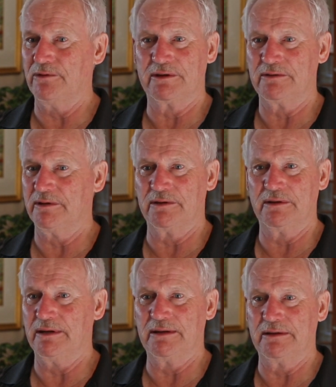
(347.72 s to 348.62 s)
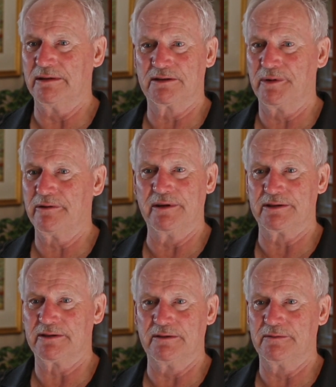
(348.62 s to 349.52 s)

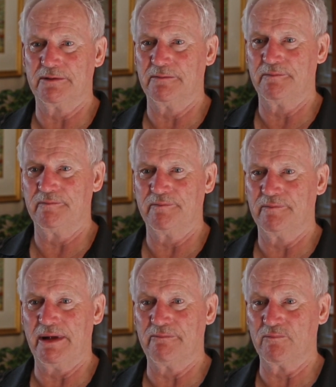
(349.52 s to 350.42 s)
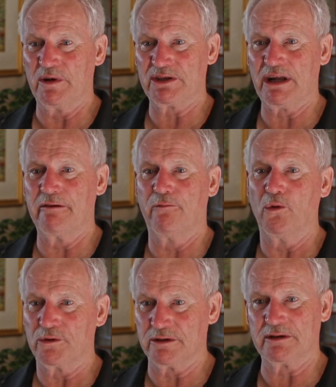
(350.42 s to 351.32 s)
experience and we're so
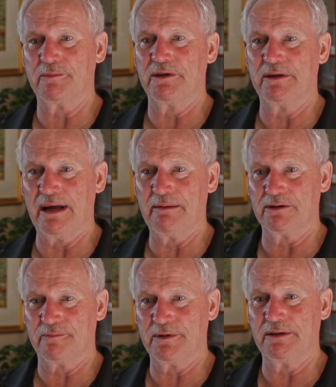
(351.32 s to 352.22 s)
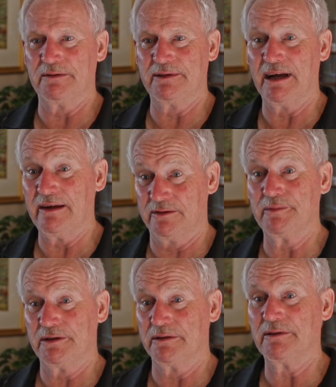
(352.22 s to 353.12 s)
fortunate to be able to be, Dave, to
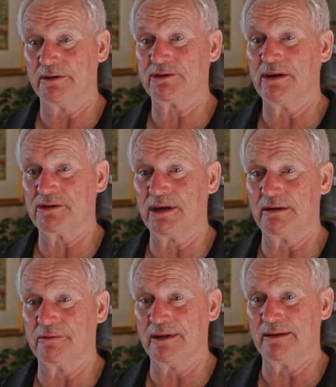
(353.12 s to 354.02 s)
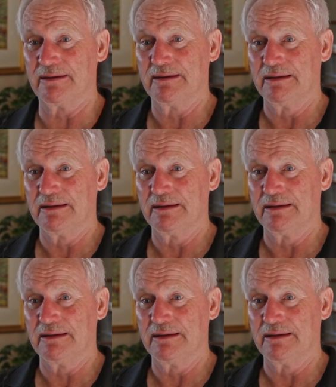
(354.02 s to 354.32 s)
be associated with it.